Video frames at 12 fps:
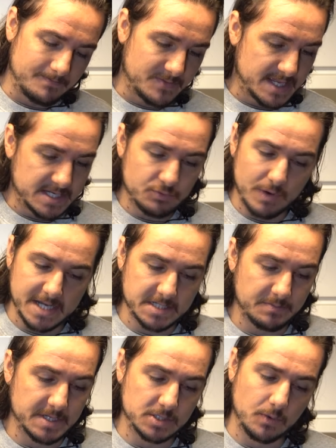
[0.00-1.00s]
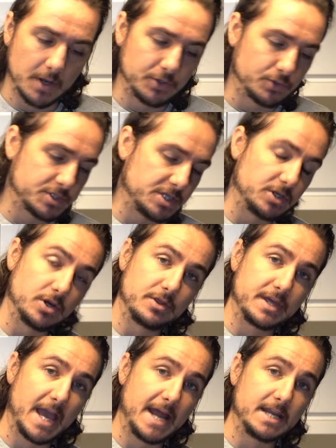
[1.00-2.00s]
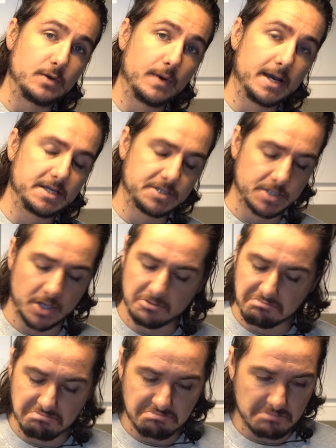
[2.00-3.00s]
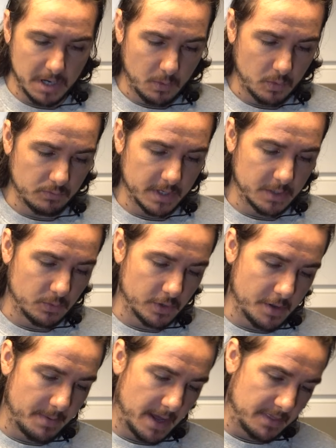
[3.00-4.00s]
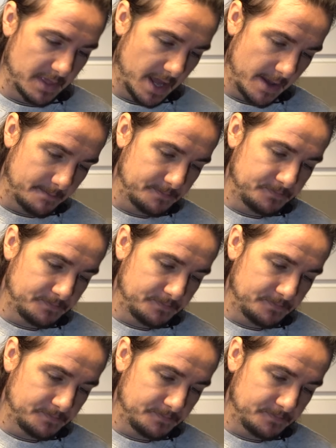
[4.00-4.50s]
this recipe is quite nutty and earthy anyway, so I wouldn't really worry about that.